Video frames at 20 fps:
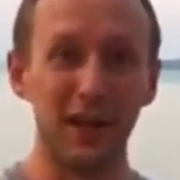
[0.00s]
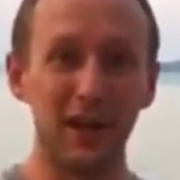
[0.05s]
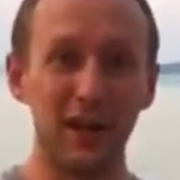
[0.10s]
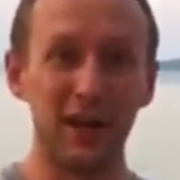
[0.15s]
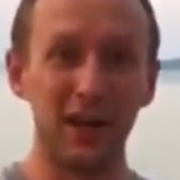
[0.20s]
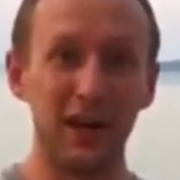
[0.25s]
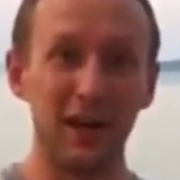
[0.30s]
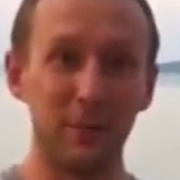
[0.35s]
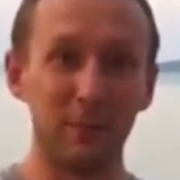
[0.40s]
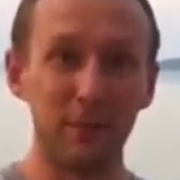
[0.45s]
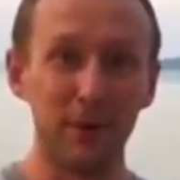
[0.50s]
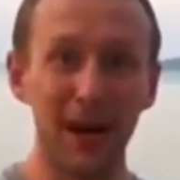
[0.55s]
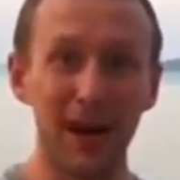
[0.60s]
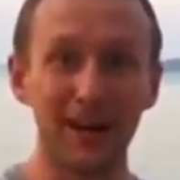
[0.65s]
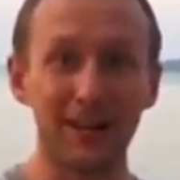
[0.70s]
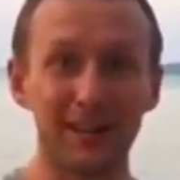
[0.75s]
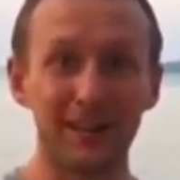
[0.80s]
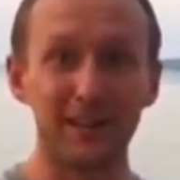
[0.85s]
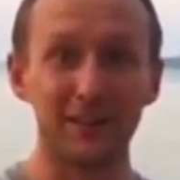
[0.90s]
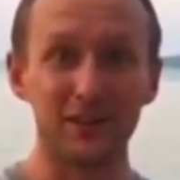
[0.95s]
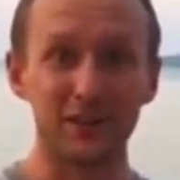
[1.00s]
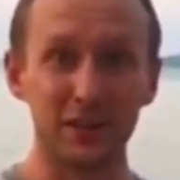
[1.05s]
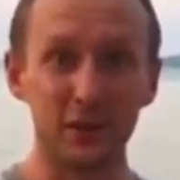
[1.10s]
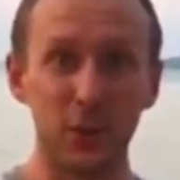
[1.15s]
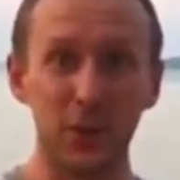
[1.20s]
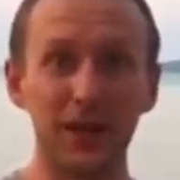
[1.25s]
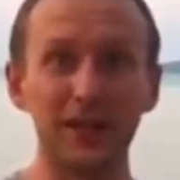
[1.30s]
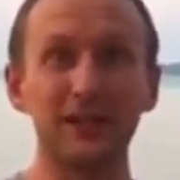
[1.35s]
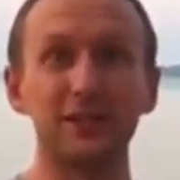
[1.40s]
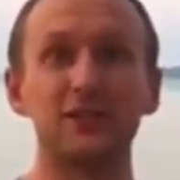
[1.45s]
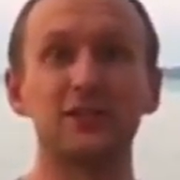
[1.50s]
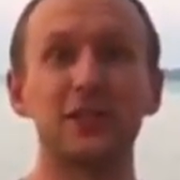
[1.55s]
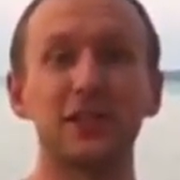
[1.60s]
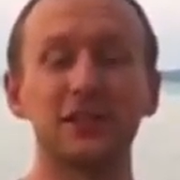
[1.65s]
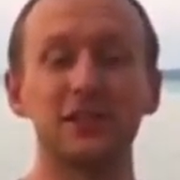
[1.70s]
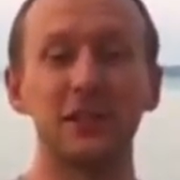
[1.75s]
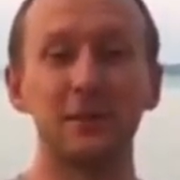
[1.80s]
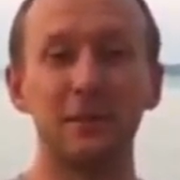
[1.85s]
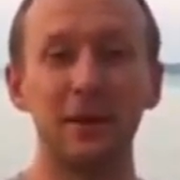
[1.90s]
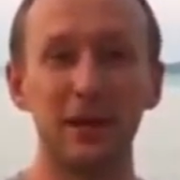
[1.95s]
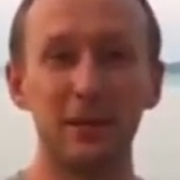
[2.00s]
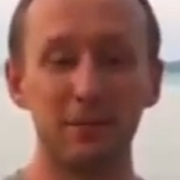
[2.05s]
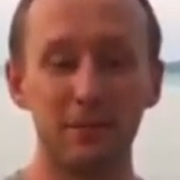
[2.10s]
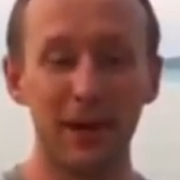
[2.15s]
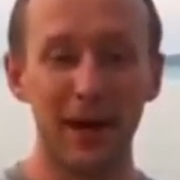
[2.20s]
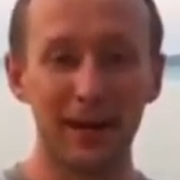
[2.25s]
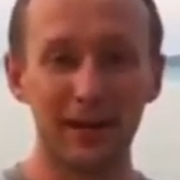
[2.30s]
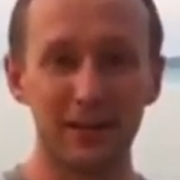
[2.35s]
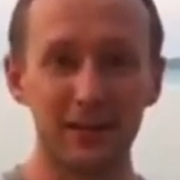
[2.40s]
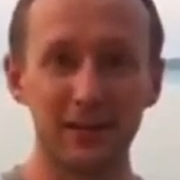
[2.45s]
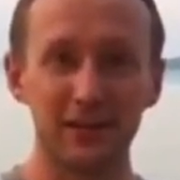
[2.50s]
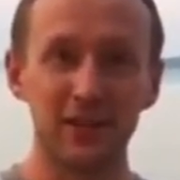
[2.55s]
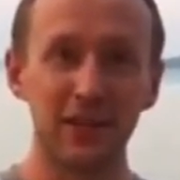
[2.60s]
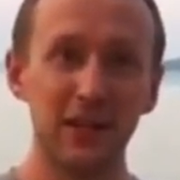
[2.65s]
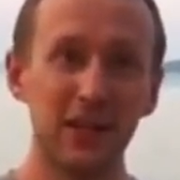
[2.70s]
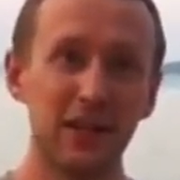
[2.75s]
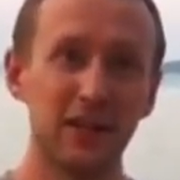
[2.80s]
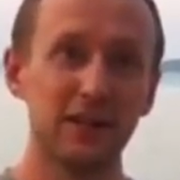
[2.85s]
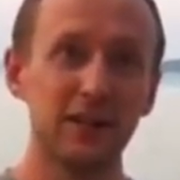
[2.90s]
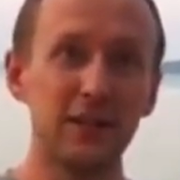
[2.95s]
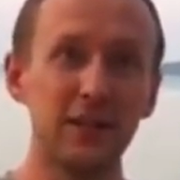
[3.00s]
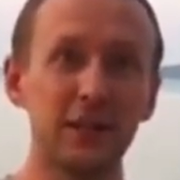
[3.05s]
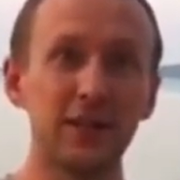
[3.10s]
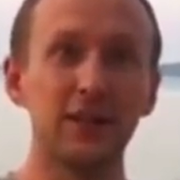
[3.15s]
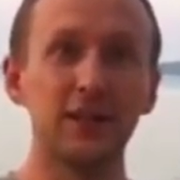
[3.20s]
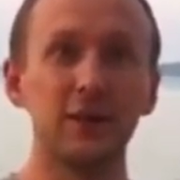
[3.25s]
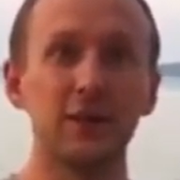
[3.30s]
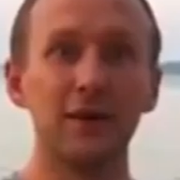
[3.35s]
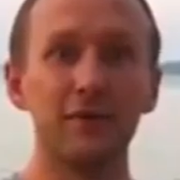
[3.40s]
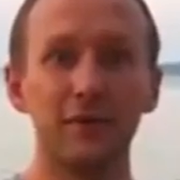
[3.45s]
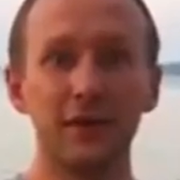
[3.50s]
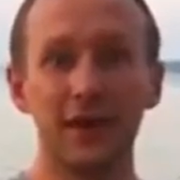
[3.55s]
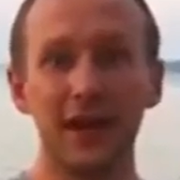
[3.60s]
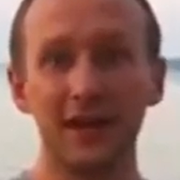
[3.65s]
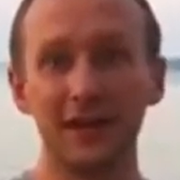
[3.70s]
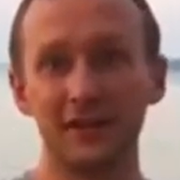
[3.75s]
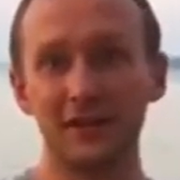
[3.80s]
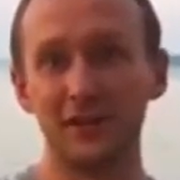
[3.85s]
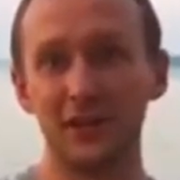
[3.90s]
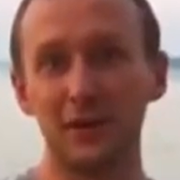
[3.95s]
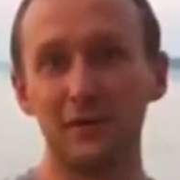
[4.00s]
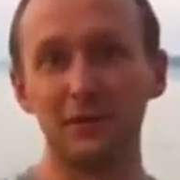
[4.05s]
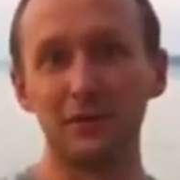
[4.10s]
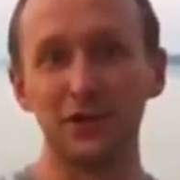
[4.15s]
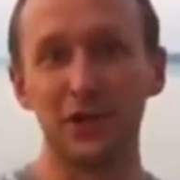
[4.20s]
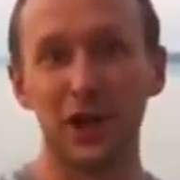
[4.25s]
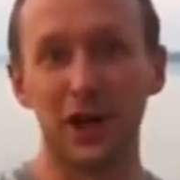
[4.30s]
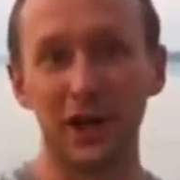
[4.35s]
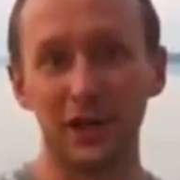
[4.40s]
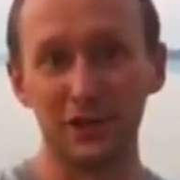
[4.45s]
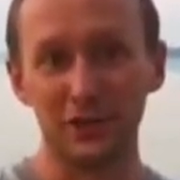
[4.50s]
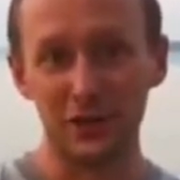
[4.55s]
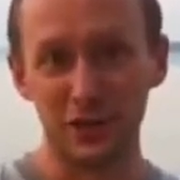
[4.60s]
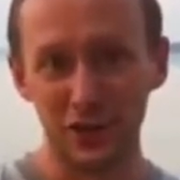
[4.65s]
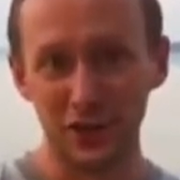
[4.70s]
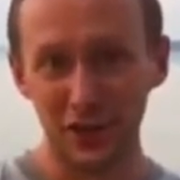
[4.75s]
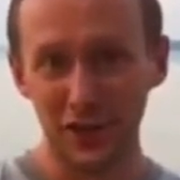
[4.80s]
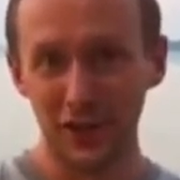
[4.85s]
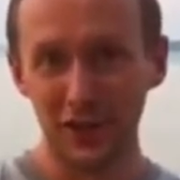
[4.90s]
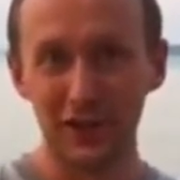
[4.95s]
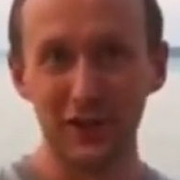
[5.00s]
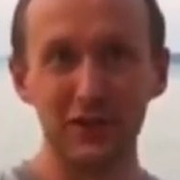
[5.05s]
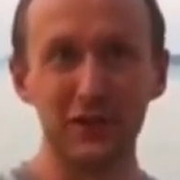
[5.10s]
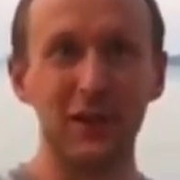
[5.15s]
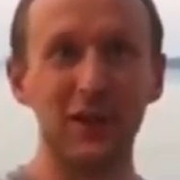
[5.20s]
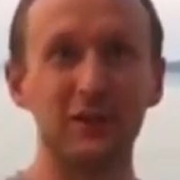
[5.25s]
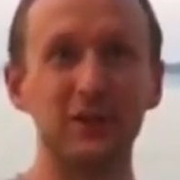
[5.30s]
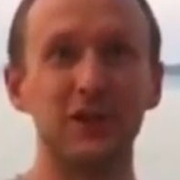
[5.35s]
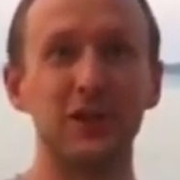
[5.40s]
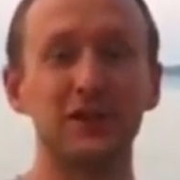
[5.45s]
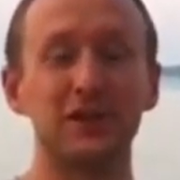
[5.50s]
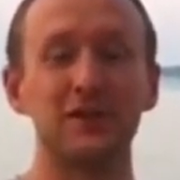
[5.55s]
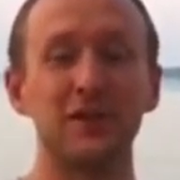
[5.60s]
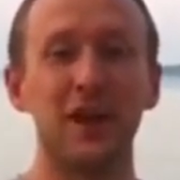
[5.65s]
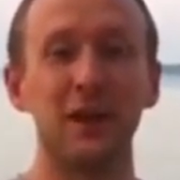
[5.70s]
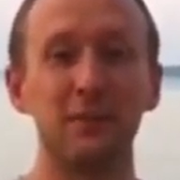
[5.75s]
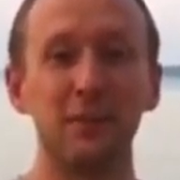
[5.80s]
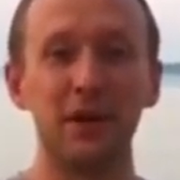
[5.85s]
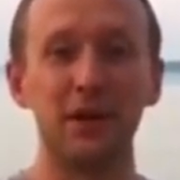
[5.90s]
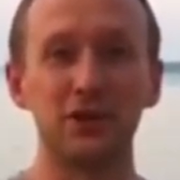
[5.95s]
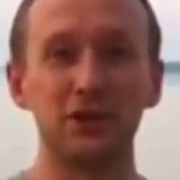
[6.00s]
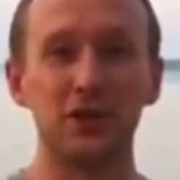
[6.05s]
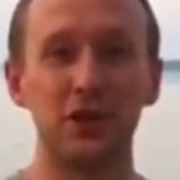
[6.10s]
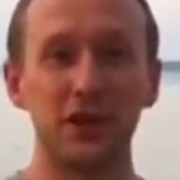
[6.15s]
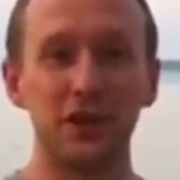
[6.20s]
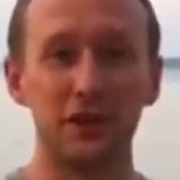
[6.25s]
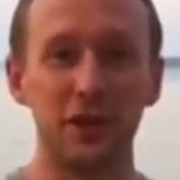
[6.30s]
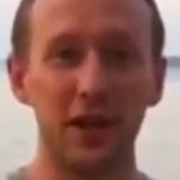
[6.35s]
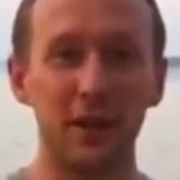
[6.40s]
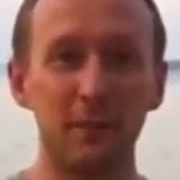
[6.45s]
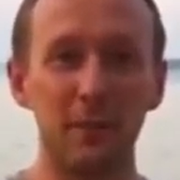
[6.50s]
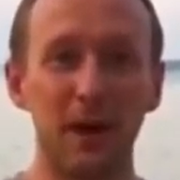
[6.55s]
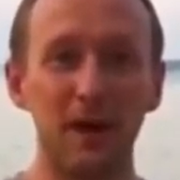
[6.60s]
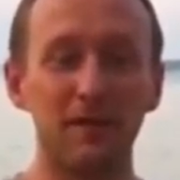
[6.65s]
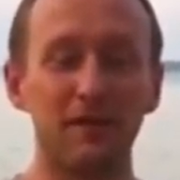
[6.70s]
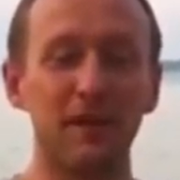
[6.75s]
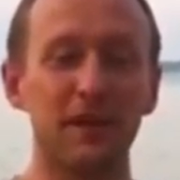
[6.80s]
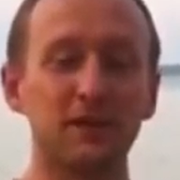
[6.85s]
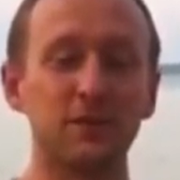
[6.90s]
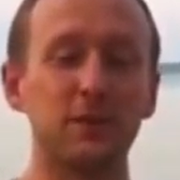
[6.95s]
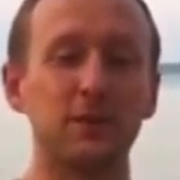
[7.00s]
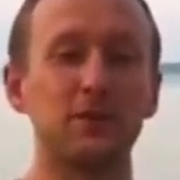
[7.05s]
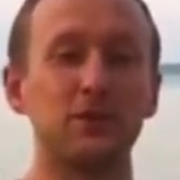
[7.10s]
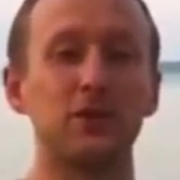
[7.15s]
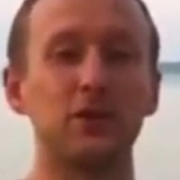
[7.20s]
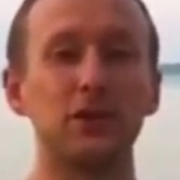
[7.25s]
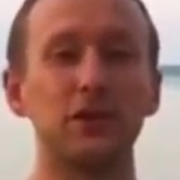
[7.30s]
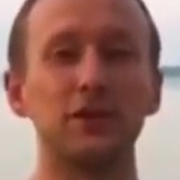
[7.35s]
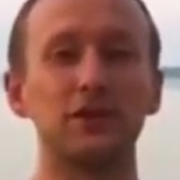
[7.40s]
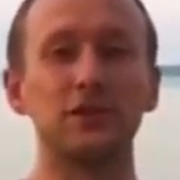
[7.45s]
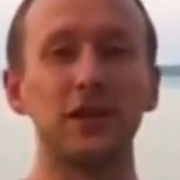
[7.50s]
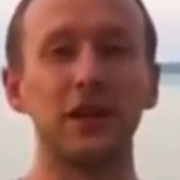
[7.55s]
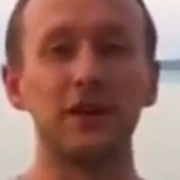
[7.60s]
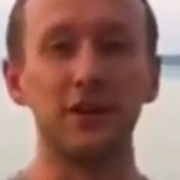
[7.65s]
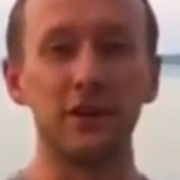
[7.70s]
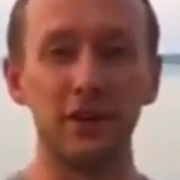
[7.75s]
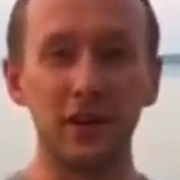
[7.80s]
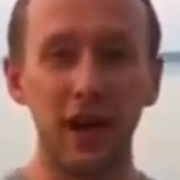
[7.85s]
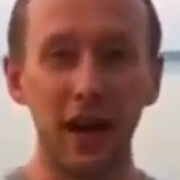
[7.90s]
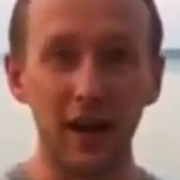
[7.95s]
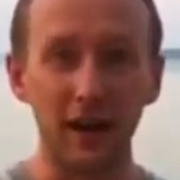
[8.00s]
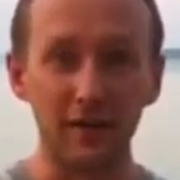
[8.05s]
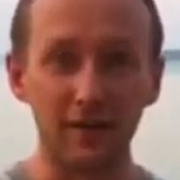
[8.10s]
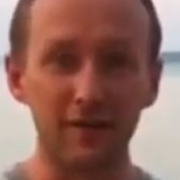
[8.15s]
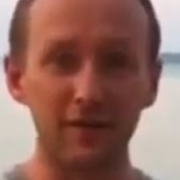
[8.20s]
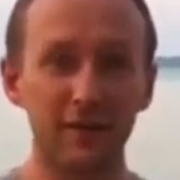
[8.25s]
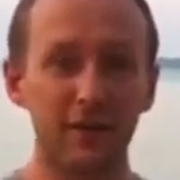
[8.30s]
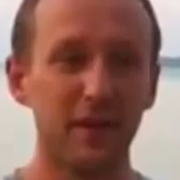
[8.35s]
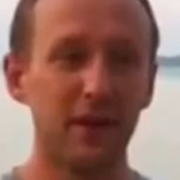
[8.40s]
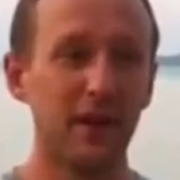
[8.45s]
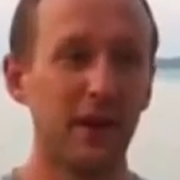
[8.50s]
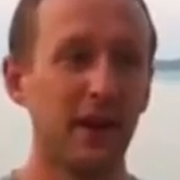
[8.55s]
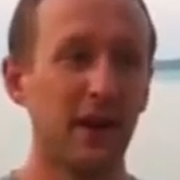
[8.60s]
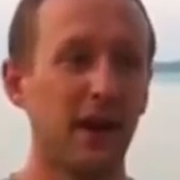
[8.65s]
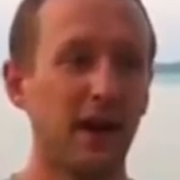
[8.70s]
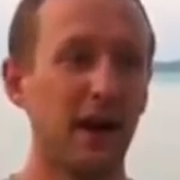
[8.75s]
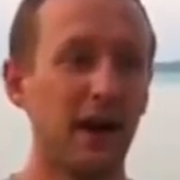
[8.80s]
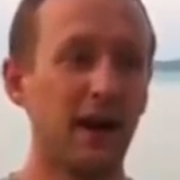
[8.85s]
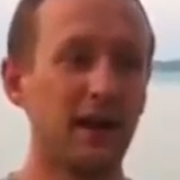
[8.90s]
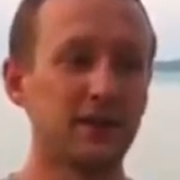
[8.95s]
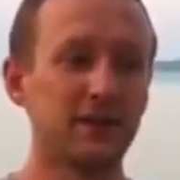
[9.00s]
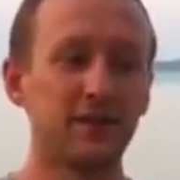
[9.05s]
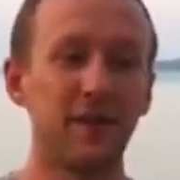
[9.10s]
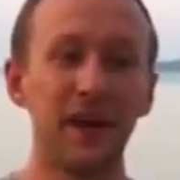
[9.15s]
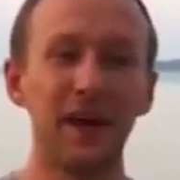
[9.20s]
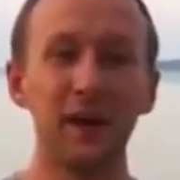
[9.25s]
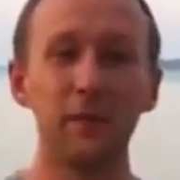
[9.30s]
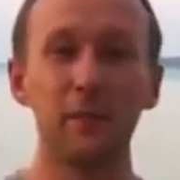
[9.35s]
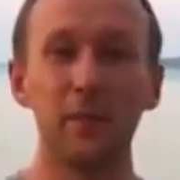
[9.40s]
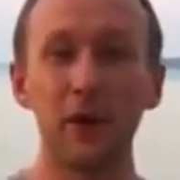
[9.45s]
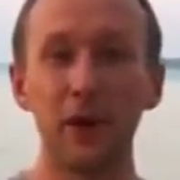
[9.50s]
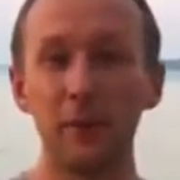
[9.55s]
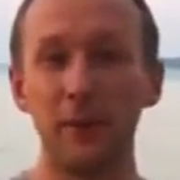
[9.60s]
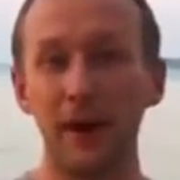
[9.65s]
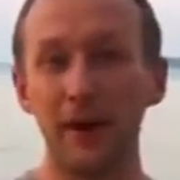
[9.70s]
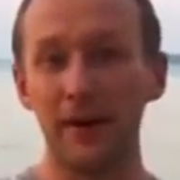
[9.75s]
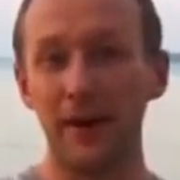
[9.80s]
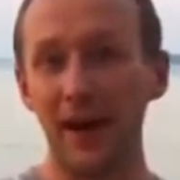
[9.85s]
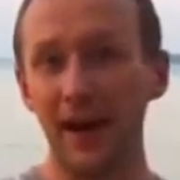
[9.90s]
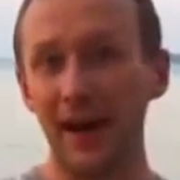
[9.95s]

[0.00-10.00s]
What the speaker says: practice, the 20 to 60 minute practice that you can do every day to turbocharge your energetic vibration and manifest what you truly desire in your life. To find out more about that,